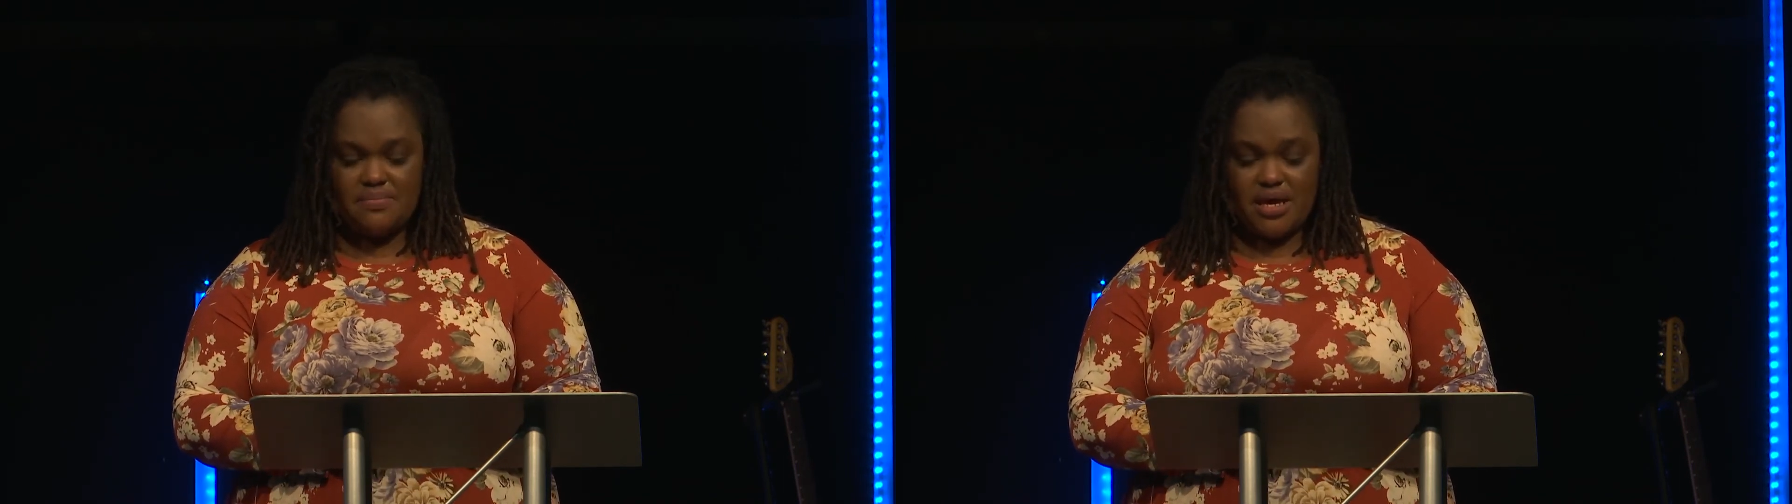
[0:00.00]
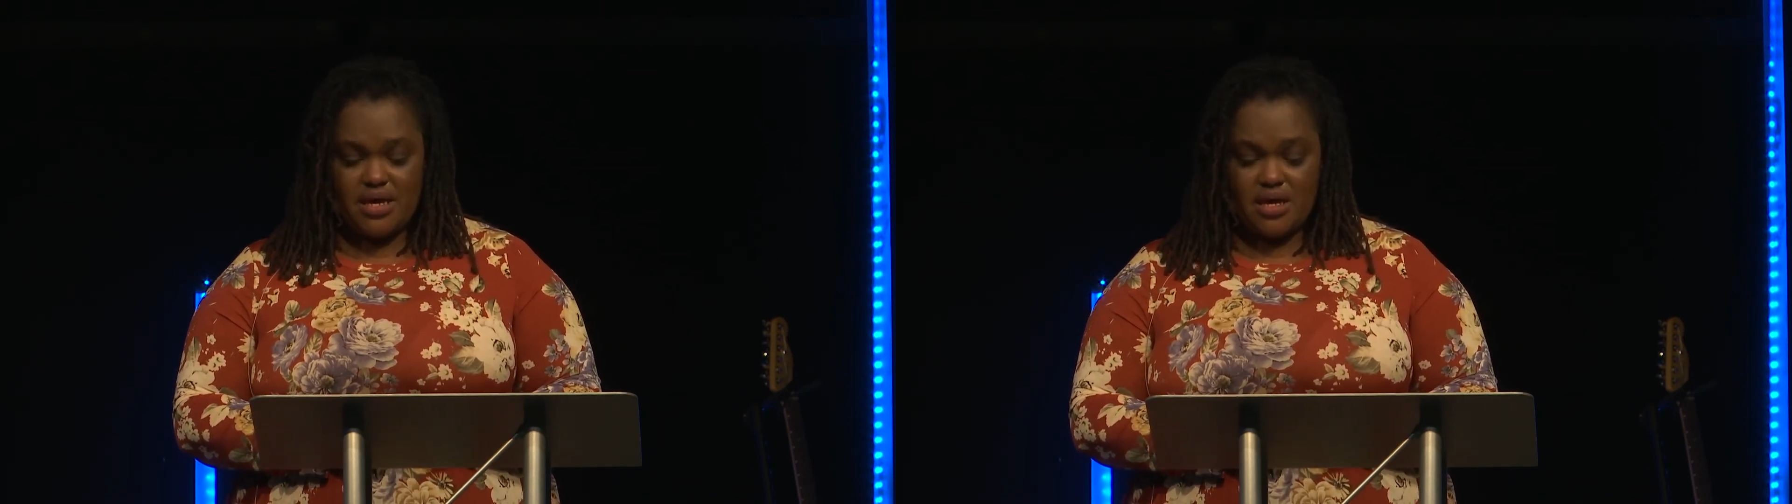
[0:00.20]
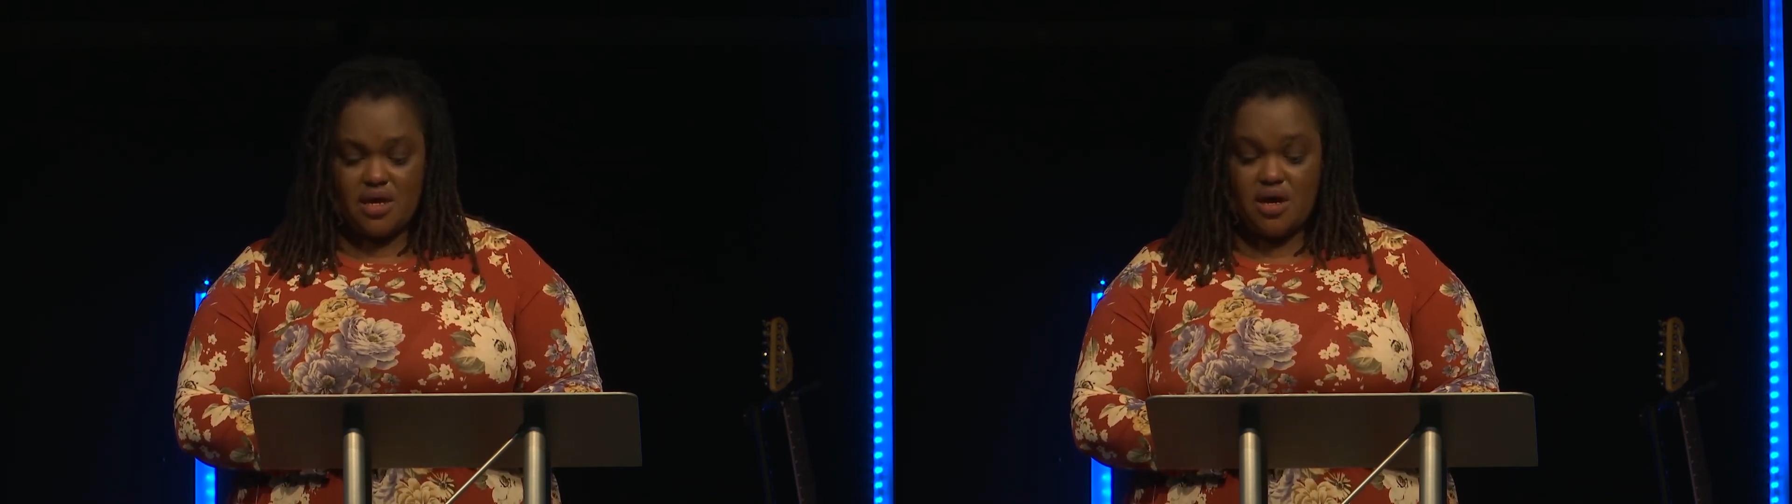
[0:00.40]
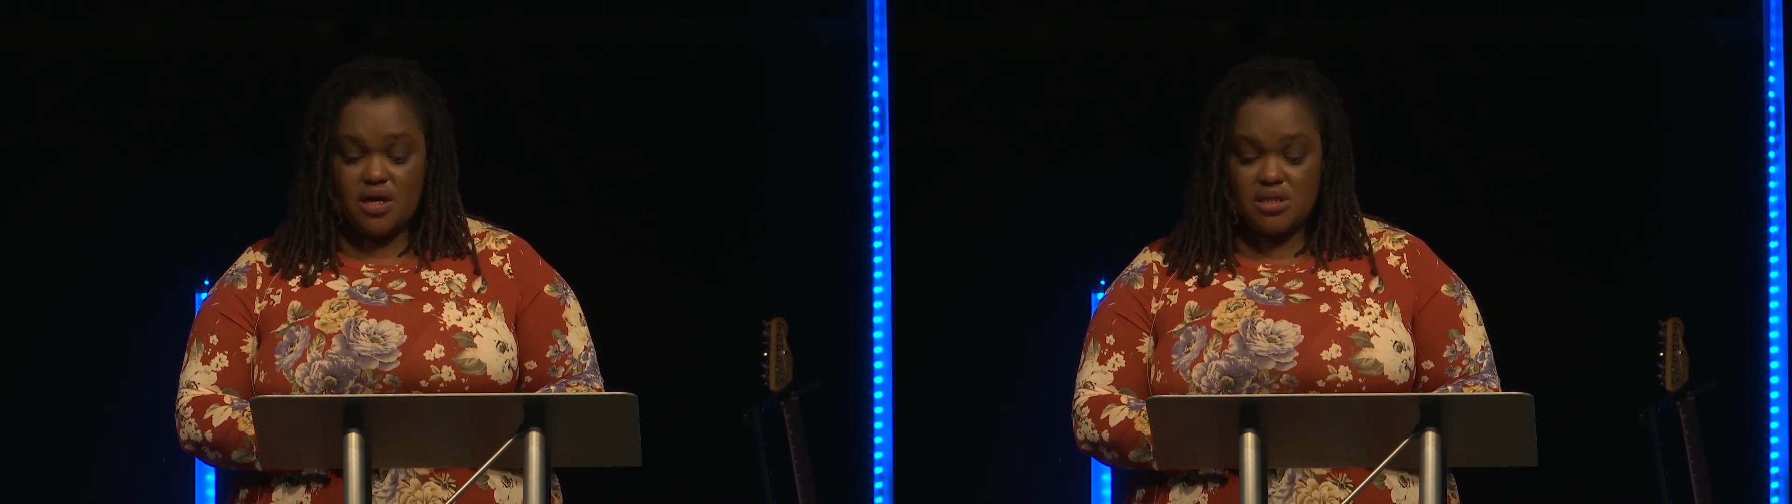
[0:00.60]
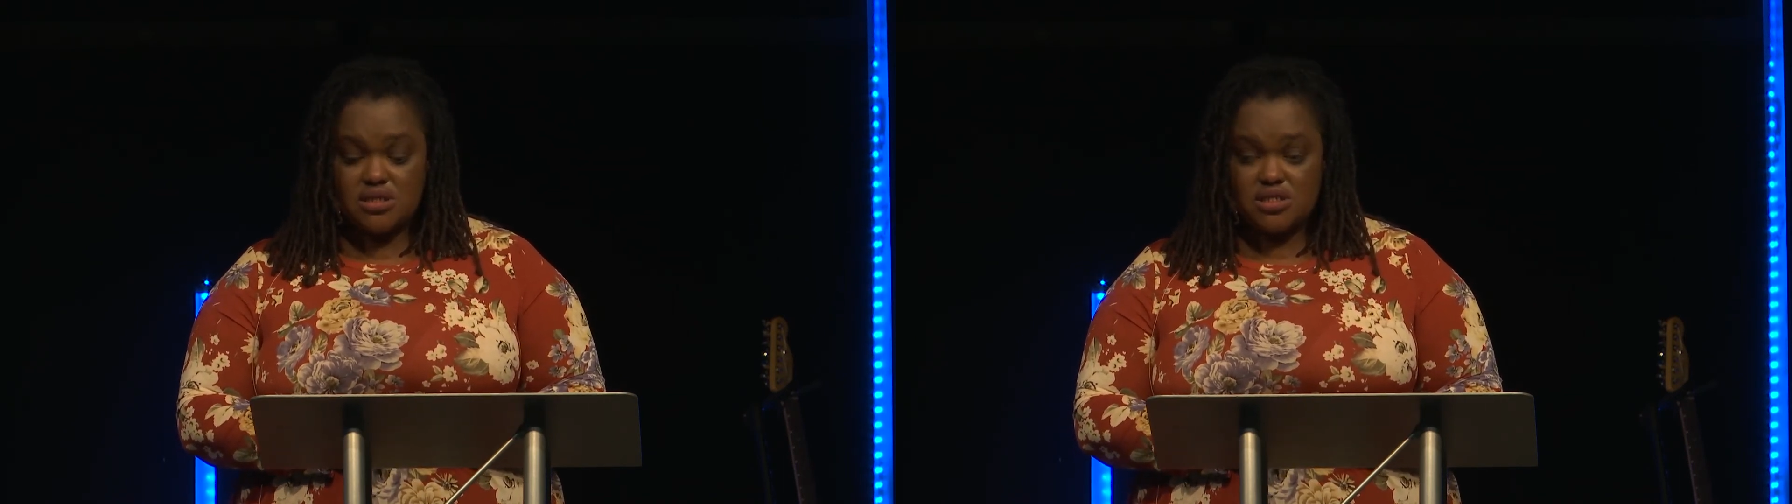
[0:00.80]
back in
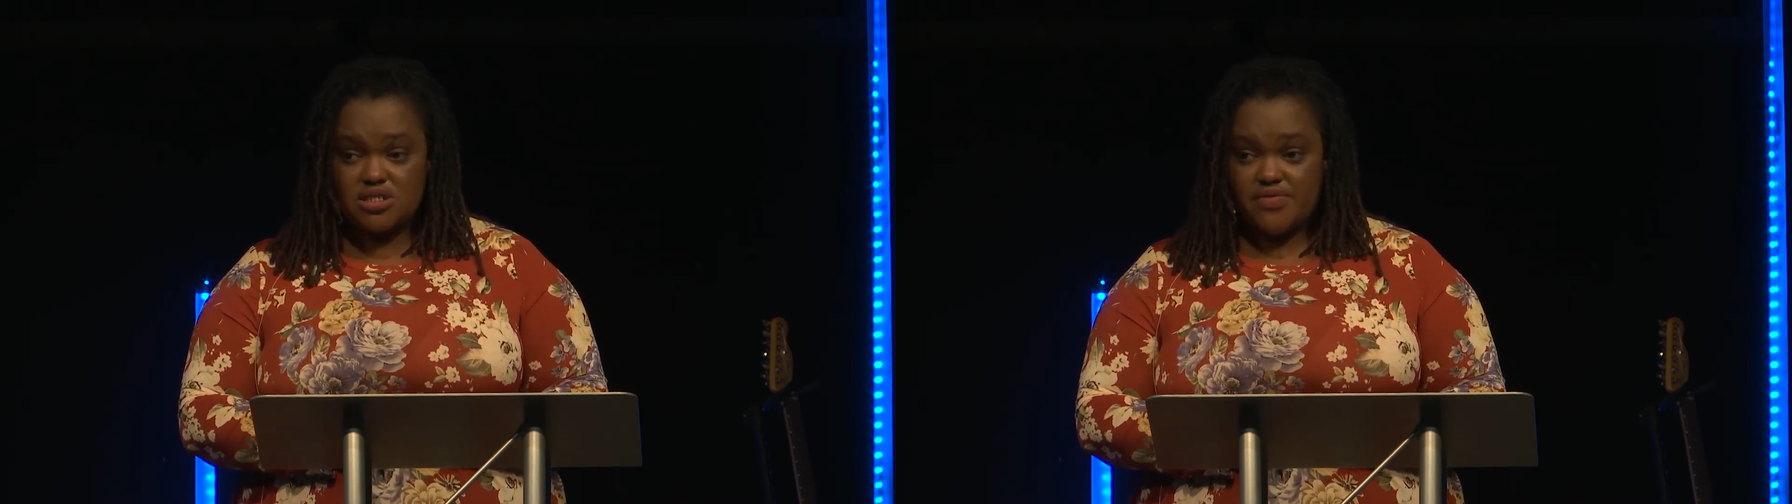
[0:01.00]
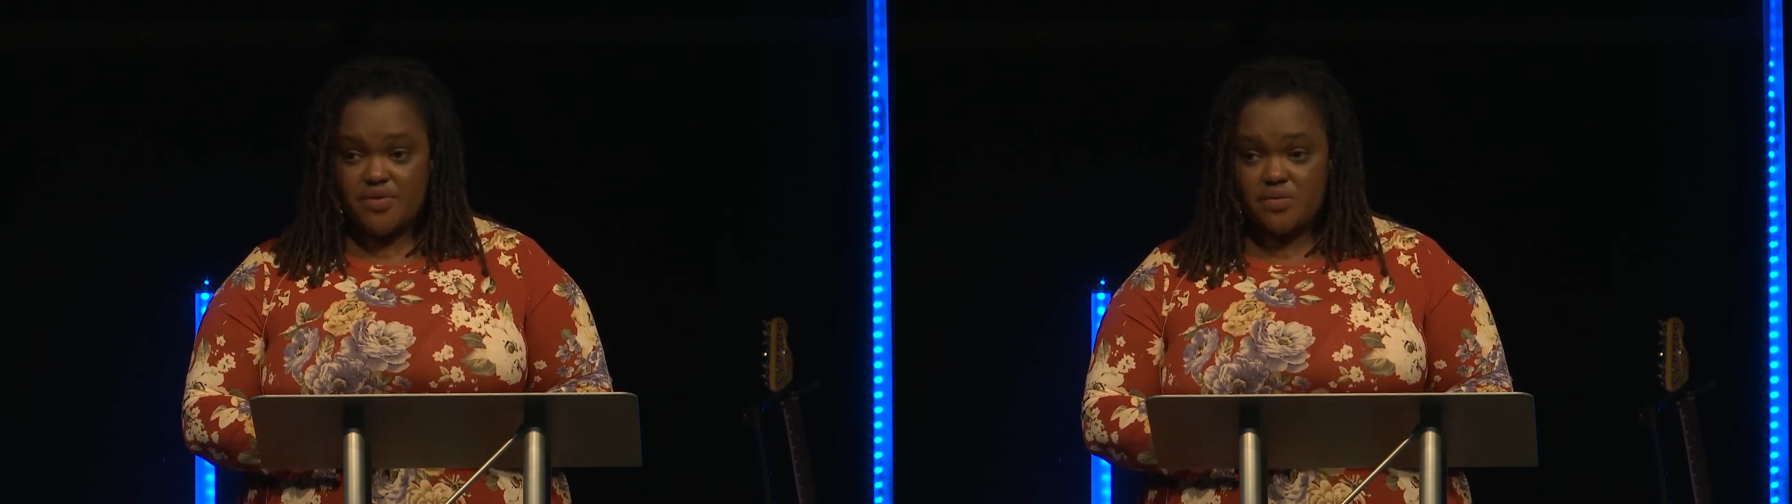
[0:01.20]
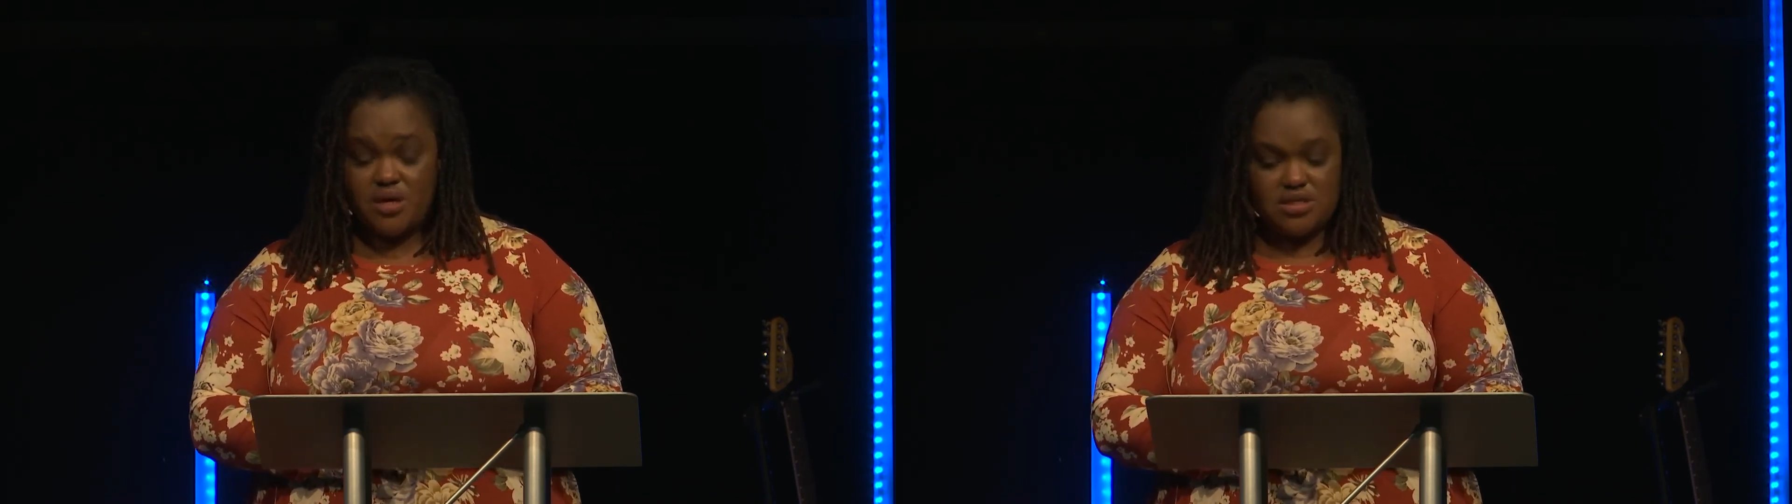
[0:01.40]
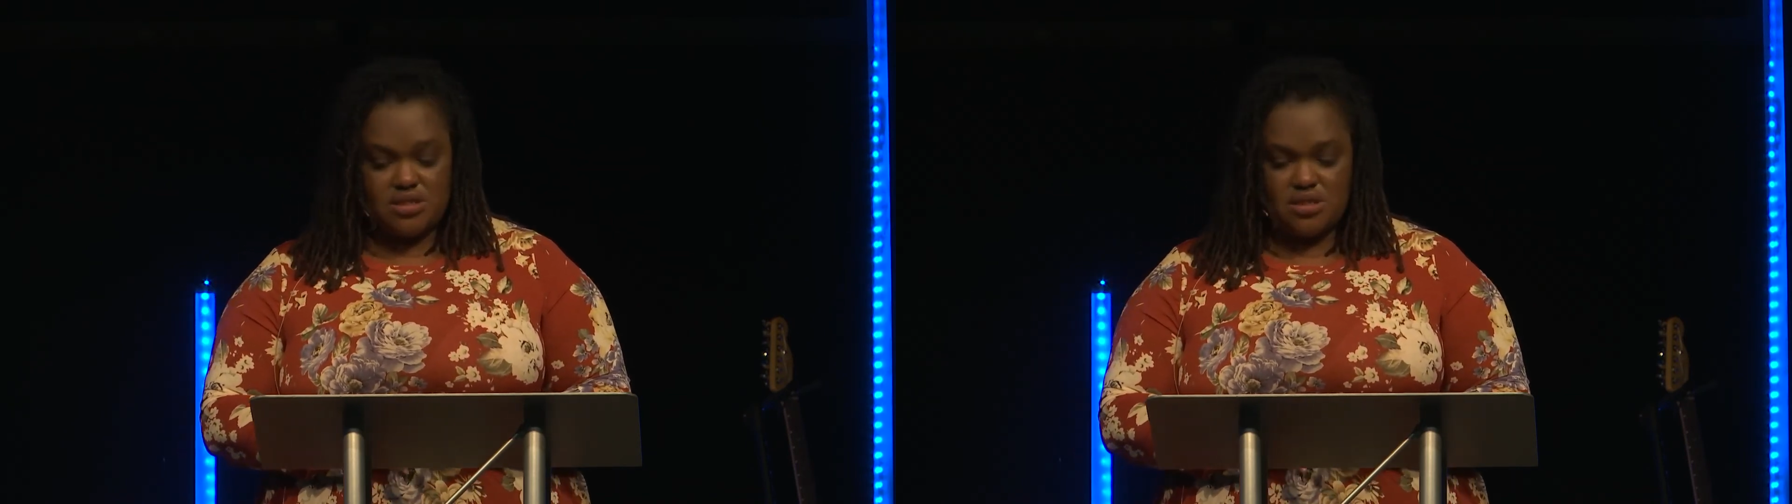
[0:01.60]
college after watching